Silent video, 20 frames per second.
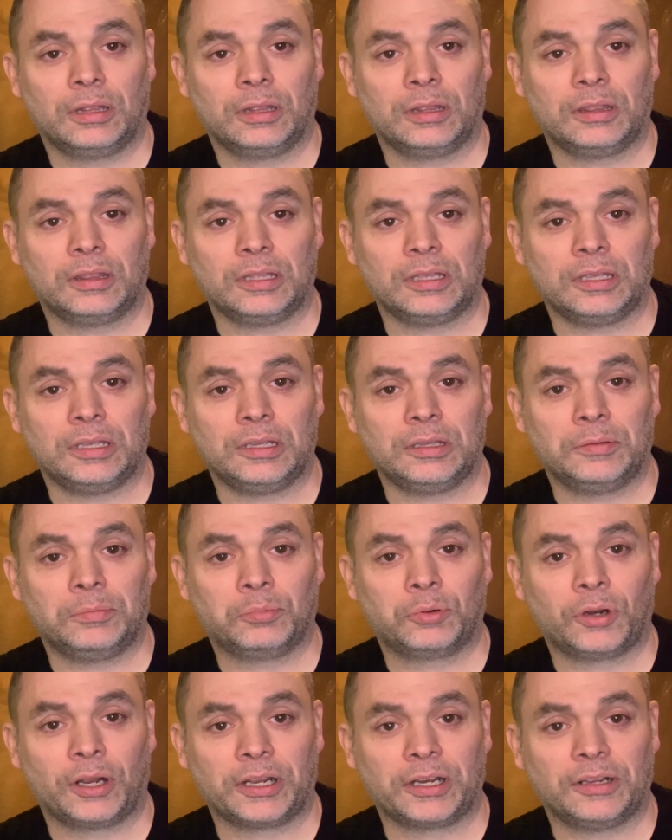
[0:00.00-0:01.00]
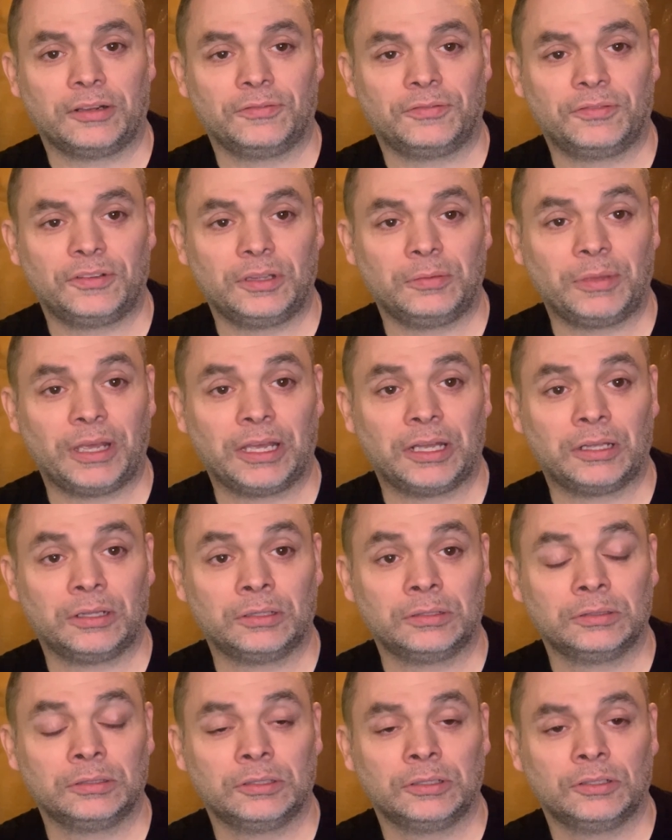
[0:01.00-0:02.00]
the pregnant
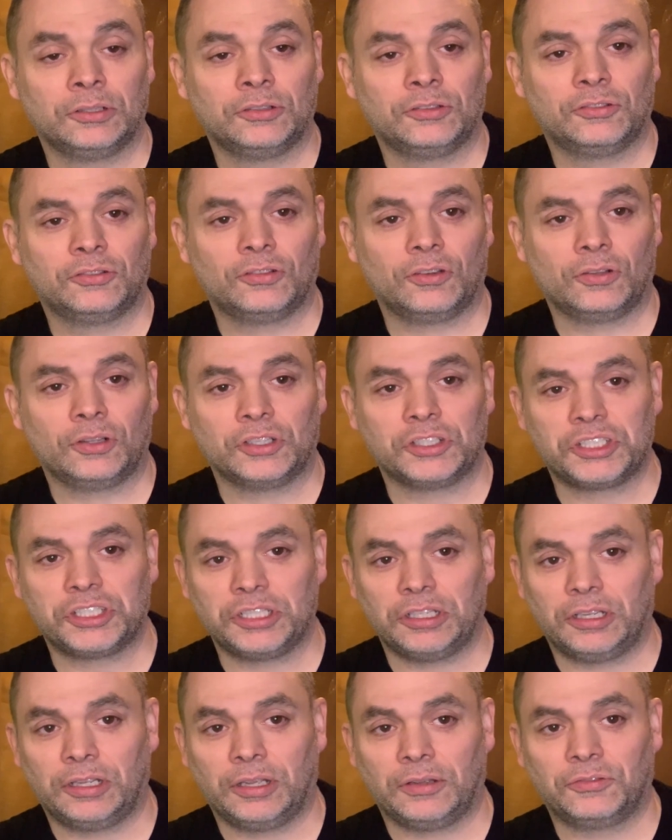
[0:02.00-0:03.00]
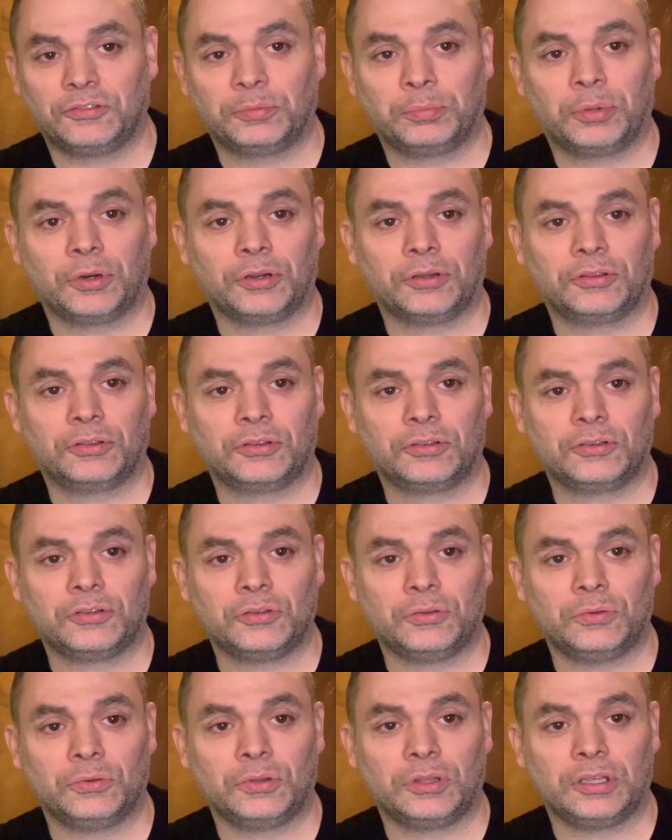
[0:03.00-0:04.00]
female so that she gives birth
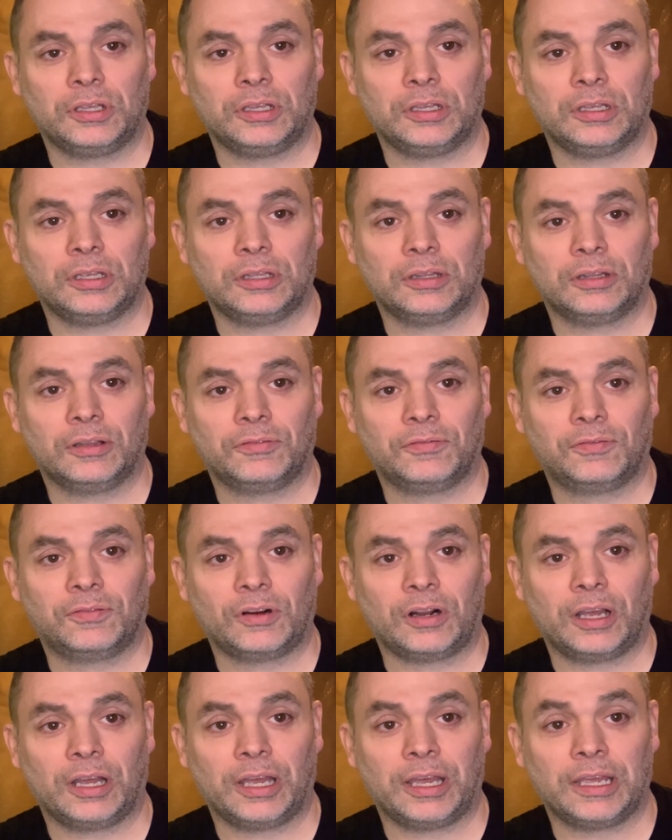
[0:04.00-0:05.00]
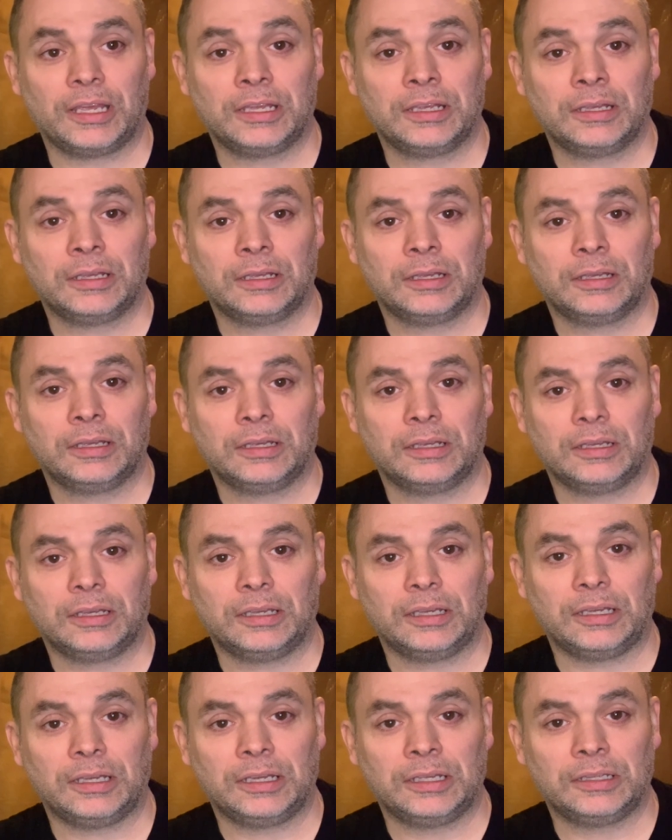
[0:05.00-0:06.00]
to the fry
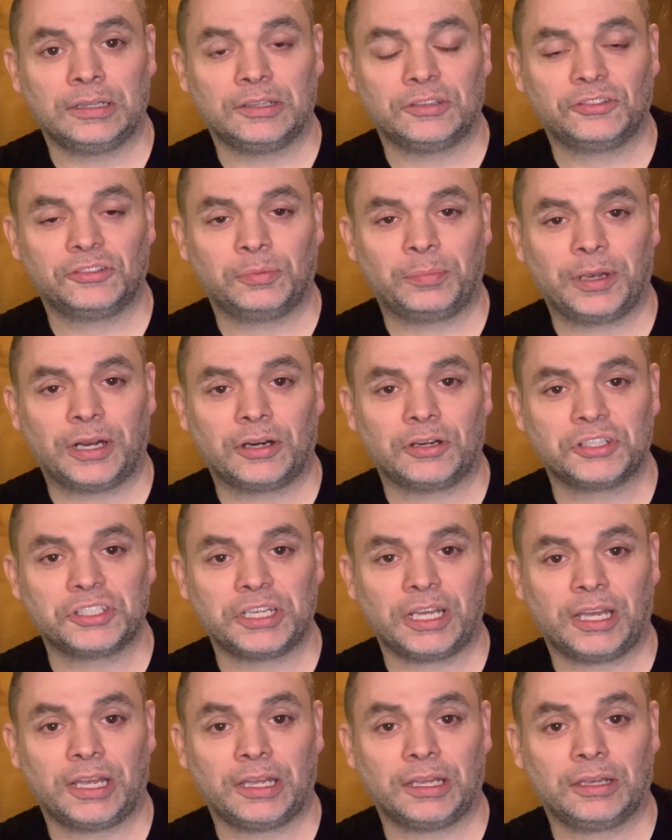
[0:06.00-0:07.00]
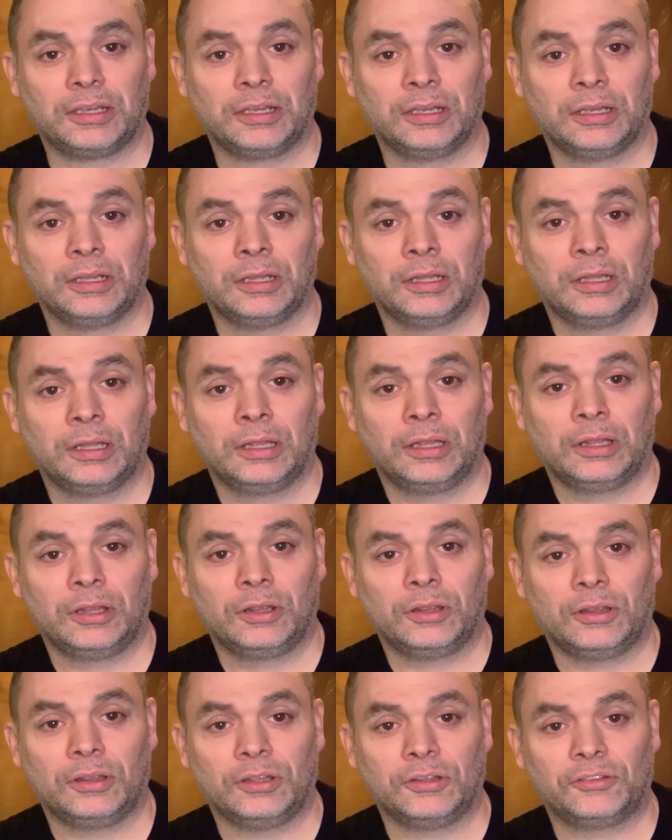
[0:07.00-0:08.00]
in the spare tank.
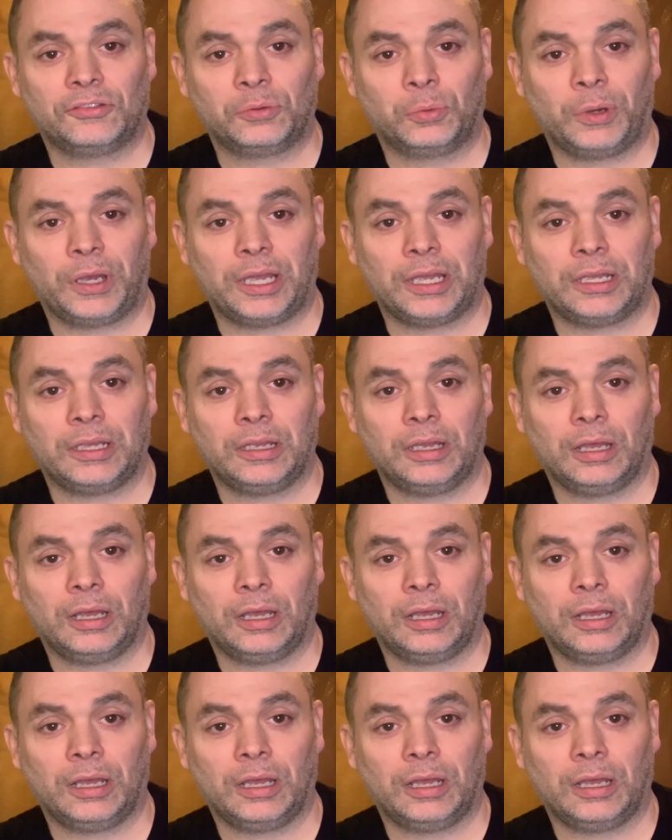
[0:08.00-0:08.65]
This way